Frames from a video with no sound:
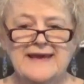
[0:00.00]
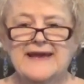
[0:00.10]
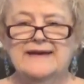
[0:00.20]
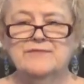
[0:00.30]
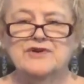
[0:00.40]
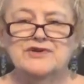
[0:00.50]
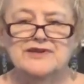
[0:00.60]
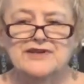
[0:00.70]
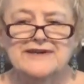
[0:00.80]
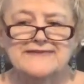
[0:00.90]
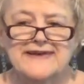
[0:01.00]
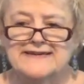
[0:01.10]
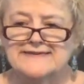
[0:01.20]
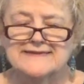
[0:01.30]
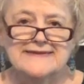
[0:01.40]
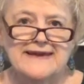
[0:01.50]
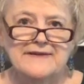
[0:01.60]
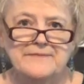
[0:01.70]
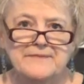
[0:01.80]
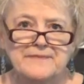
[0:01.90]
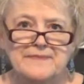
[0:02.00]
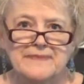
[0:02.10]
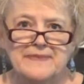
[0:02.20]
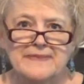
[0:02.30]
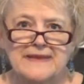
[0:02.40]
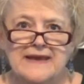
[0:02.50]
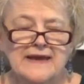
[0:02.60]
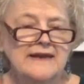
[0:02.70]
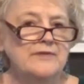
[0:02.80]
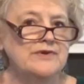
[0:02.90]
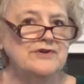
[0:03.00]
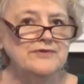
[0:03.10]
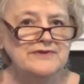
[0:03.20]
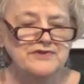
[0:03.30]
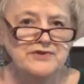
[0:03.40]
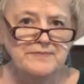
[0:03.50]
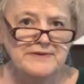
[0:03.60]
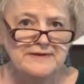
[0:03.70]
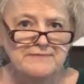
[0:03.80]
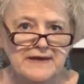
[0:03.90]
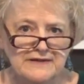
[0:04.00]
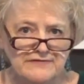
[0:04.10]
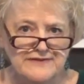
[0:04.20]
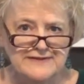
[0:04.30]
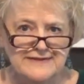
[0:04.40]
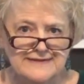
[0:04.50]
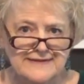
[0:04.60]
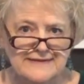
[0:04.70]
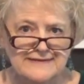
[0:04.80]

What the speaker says: And we're going to look at that today. Now we're going to interpret it metaphysically,